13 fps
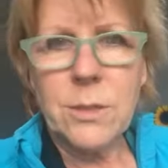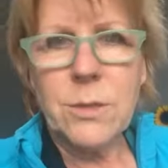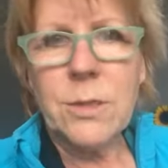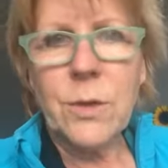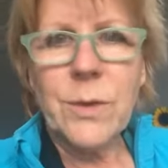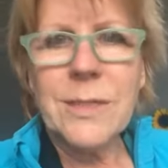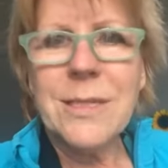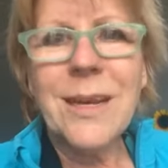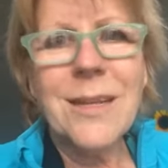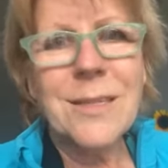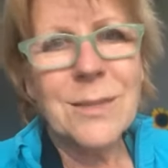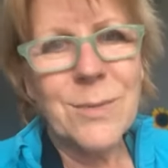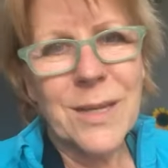are so
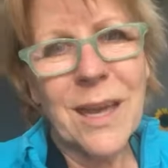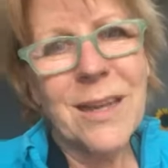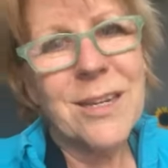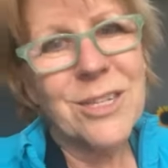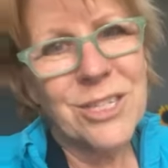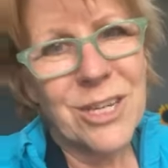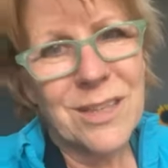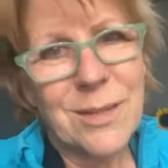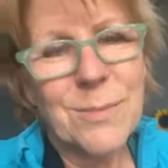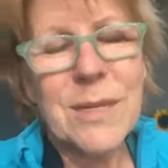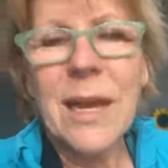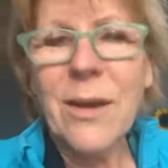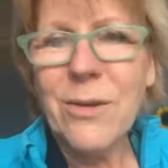intense, we kind of shut
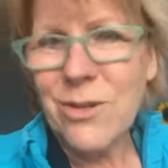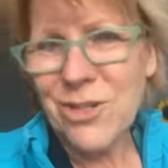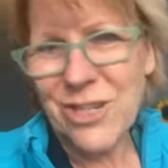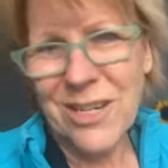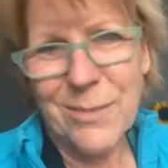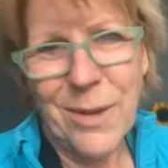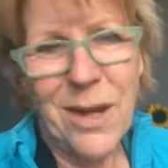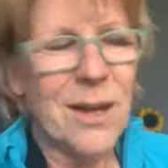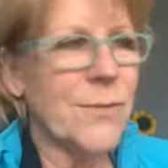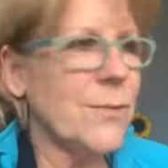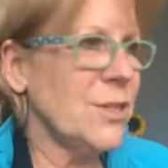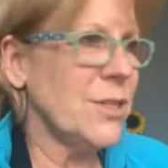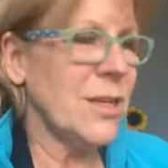them down or shut them
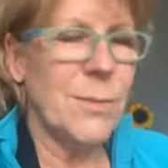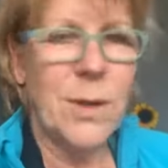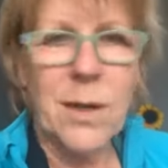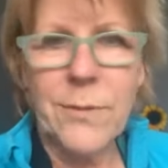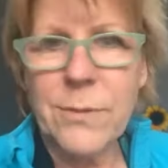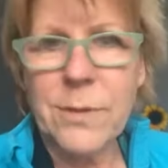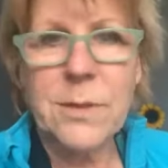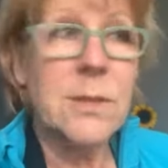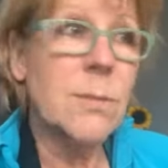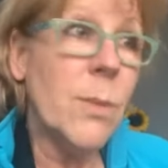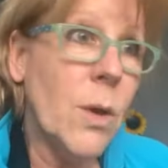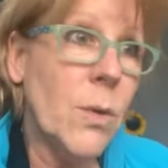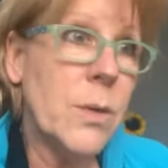off. We shut them off with
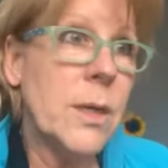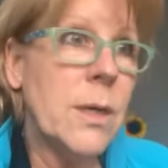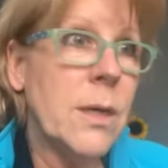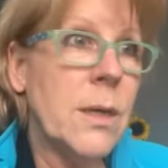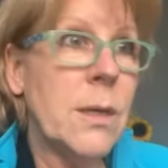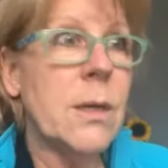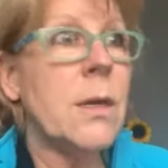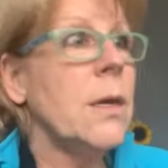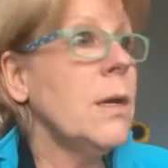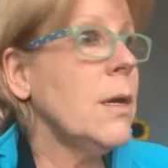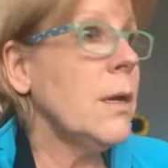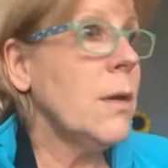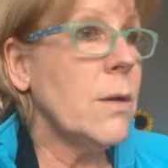smoking,
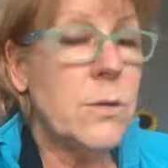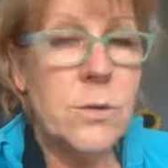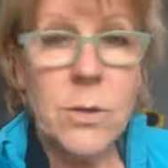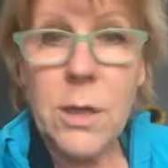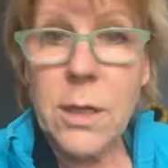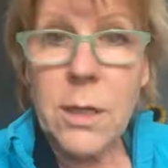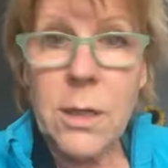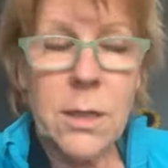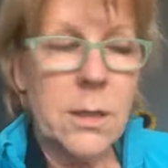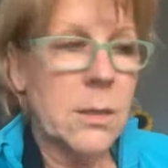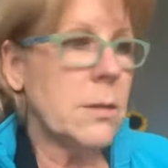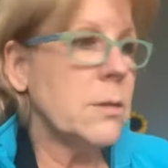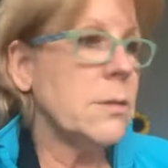
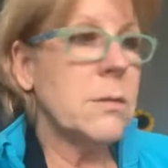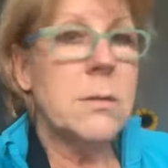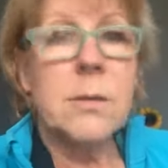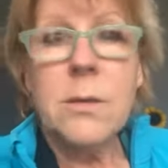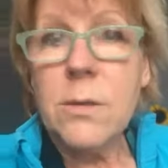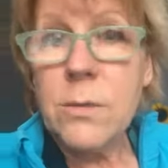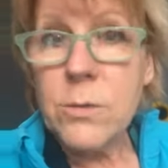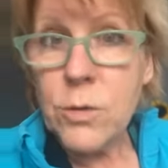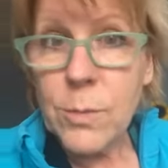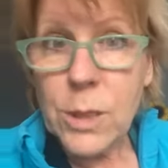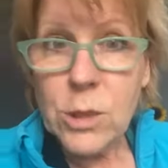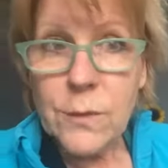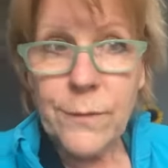drugs, too
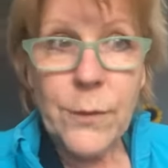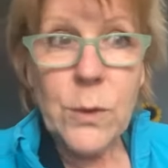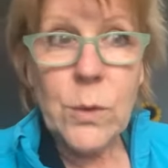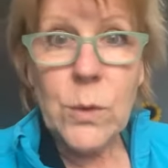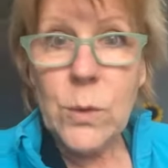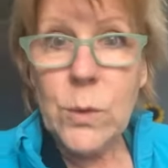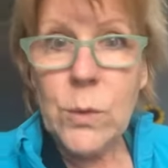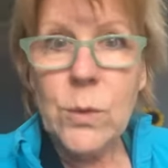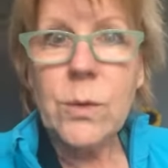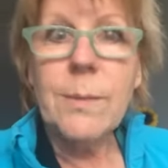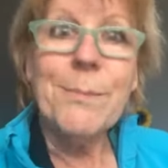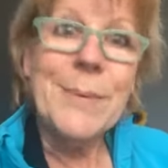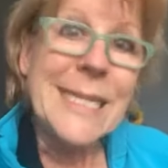much
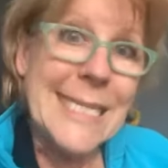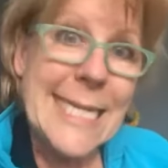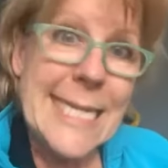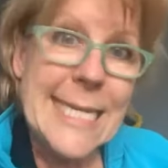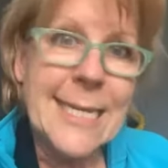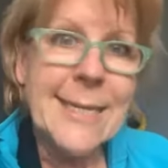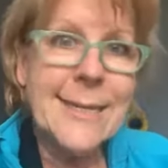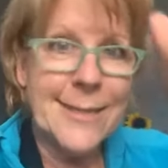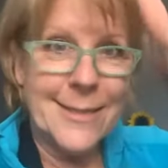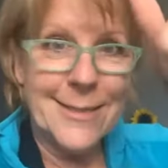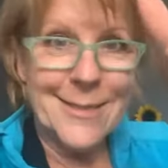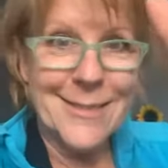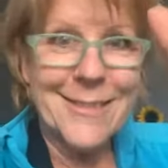food,
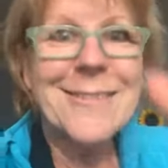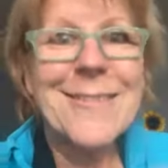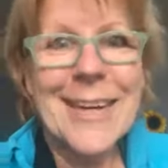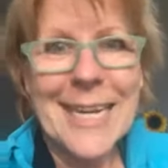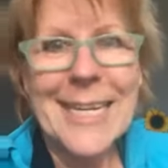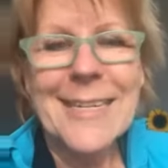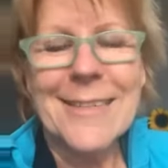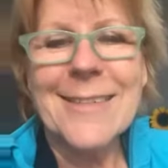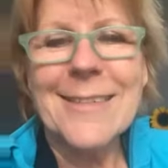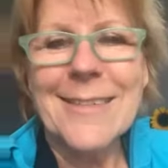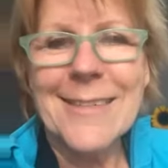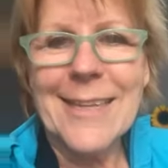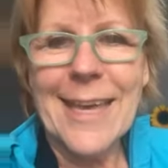busyness, right?
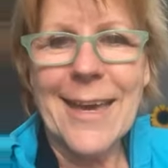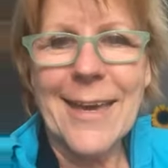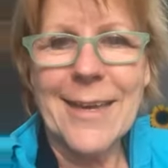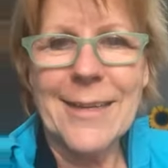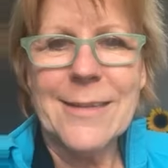Yeah.